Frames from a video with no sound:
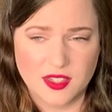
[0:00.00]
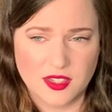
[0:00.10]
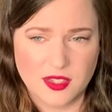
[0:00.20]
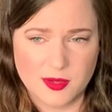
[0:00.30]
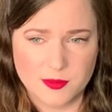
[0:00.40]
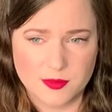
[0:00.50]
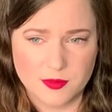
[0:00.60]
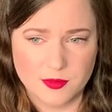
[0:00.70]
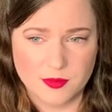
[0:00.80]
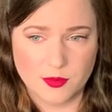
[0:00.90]
Um,
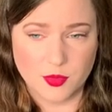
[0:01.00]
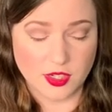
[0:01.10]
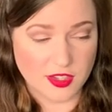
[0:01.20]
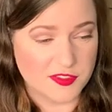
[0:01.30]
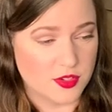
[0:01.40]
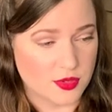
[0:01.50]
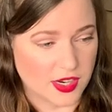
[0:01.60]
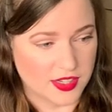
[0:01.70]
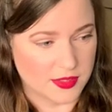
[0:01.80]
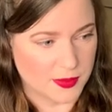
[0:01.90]
would love to
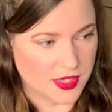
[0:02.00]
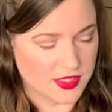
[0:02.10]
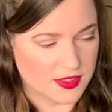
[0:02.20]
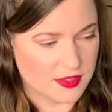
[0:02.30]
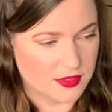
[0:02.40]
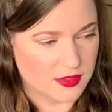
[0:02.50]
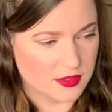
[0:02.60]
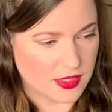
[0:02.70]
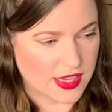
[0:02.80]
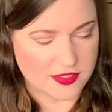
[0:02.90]
try it, but
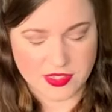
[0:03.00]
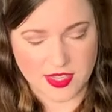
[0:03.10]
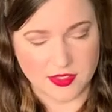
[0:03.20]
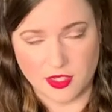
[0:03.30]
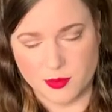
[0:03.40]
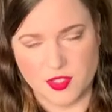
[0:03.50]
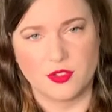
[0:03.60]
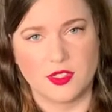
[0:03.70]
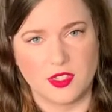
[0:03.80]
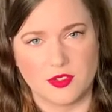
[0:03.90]
I haven't had the
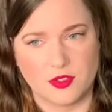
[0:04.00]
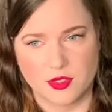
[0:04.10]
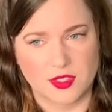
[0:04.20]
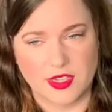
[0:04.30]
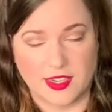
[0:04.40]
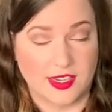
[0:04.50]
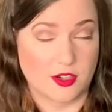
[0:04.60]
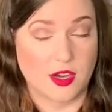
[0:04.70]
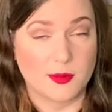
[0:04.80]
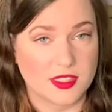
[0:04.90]
opportunity to do it, so I can't
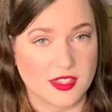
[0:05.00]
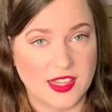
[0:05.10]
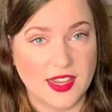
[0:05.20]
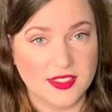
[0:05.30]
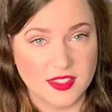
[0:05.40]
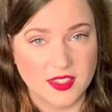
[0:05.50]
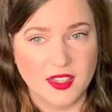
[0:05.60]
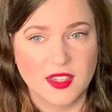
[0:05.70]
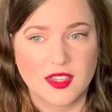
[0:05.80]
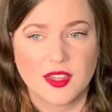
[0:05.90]
comment on that.
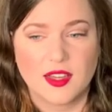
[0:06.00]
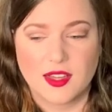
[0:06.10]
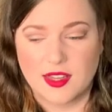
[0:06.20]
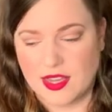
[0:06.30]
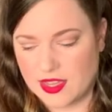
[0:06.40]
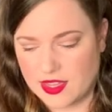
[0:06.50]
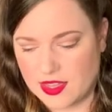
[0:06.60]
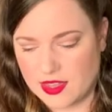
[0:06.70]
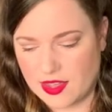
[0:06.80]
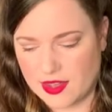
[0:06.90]

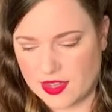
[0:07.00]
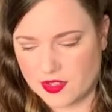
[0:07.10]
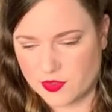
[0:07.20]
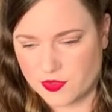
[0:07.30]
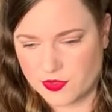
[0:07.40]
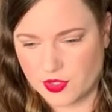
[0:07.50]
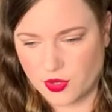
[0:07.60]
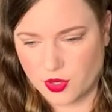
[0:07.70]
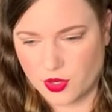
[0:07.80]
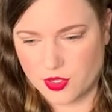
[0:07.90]
I have
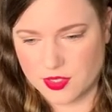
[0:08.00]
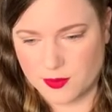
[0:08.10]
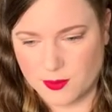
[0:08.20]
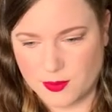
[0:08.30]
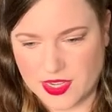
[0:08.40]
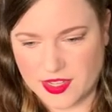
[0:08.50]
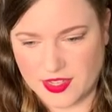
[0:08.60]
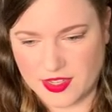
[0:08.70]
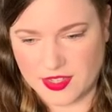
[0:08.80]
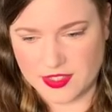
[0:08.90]
heard my
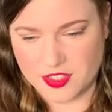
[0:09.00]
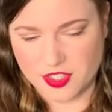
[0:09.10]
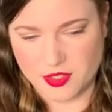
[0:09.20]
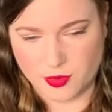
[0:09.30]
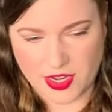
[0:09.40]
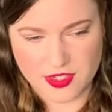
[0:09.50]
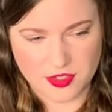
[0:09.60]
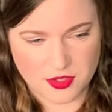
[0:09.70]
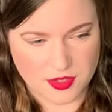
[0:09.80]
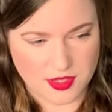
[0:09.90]
additional
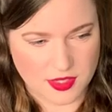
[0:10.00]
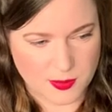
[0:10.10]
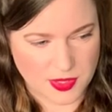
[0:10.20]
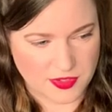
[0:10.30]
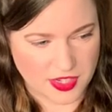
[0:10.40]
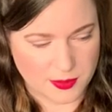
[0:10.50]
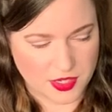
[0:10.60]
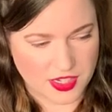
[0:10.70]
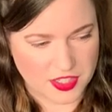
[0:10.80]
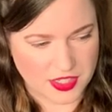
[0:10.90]
writers use the Spitfire
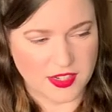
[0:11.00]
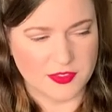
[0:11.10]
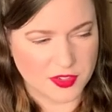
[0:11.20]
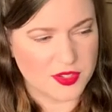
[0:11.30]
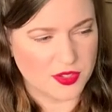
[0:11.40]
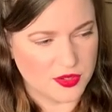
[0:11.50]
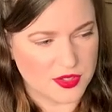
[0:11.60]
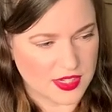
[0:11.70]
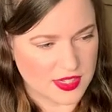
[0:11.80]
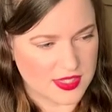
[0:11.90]
percussion, and I've also
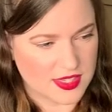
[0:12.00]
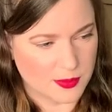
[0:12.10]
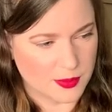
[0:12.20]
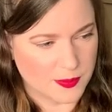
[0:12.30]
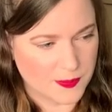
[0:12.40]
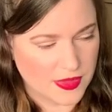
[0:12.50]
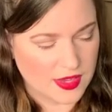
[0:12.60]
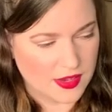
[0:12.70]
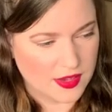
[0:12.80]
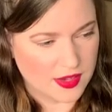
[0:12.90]
used it at some...
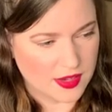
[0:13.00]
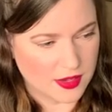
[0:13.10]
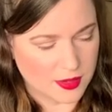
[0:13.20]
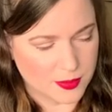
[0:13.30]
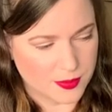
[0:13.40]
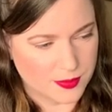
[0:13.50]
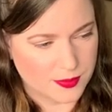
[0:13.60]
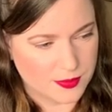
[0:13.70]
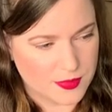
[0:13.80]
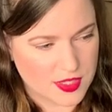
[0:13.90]
Um,
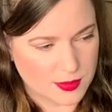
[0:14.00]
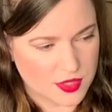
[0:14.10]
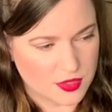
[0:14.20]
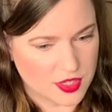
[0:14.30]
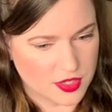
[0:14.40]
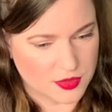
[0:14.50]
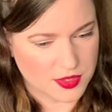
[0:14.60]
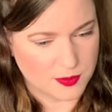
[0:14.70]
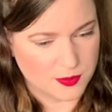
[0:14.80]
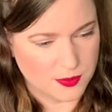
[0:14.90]
some studios,